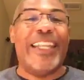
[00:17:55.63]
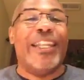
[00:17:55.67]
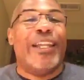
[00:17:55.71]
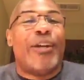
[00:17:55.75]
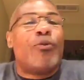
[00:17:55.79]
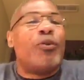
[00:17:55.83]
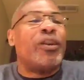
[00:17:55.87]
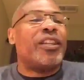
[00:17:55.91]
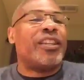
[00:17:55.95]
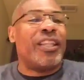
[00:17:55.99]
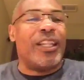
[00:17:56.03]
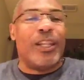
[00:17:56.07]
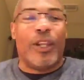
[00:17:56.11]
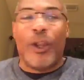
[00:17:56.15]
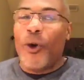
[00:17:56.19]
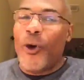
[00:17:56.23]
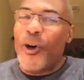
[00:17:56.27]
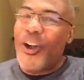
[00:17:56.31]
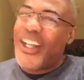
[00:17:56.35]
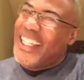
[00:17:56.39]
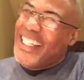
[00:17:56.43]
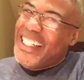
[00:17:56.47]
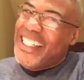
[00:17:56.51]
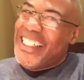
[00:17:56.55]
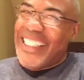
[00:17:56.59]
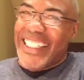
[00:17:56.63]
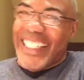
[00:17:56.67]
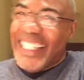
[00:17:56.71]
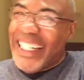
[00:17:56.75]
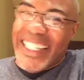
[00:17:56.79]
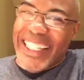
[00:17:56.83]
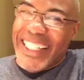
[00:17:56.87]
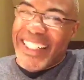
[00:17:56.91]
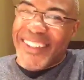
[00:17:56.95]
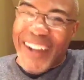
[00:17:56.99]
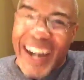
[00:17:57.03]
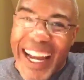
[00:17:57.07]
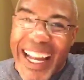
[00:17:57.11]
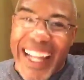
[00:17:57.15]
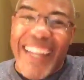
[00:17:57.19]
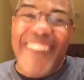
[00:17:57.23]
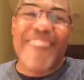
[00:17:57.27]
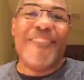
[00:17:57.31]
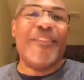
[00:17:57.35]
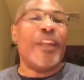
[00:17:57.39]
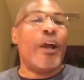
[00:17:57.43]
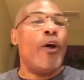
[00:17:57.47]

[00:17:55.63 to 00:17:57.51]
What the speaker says: Look what the Lord done, right?